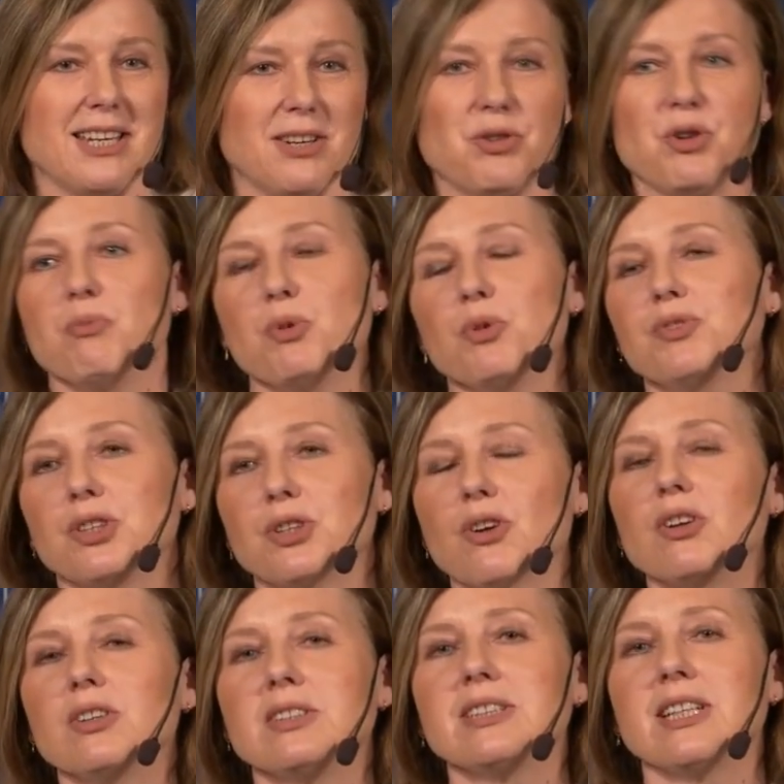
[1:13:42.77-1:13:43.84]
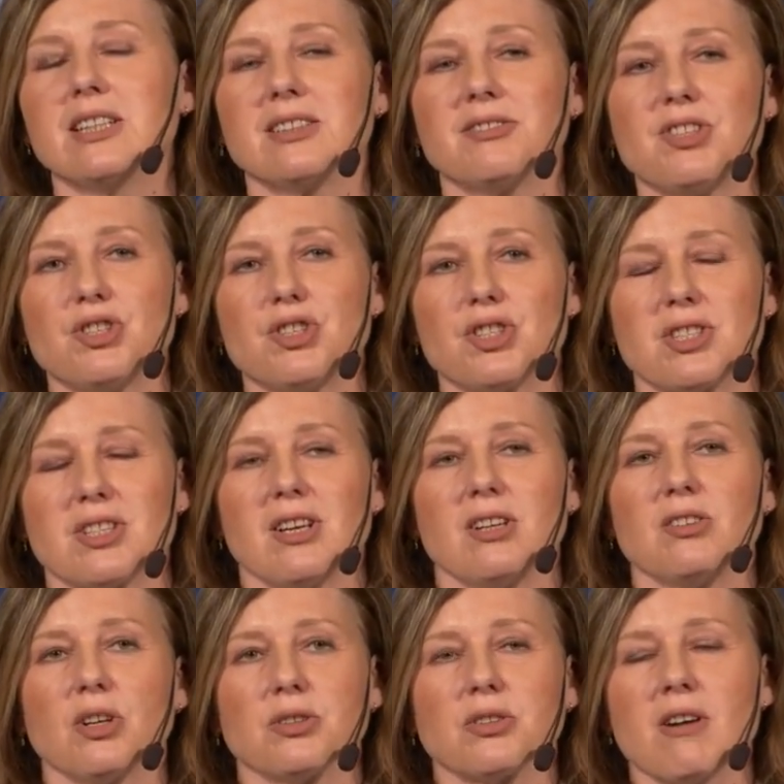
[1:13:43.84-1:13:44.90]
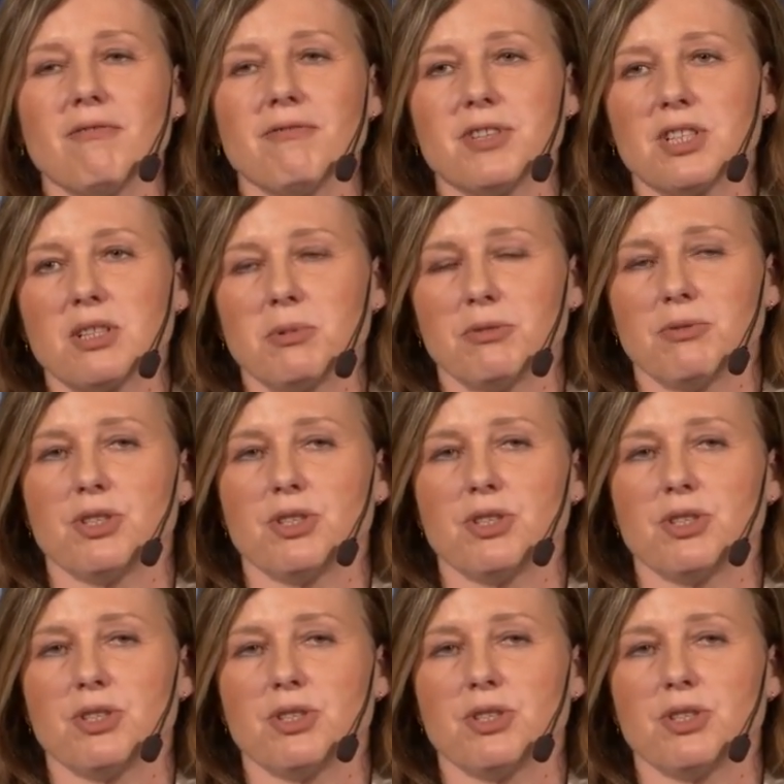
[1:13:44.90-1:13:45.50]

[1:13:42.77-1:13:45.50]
remove the content which is not comfortable,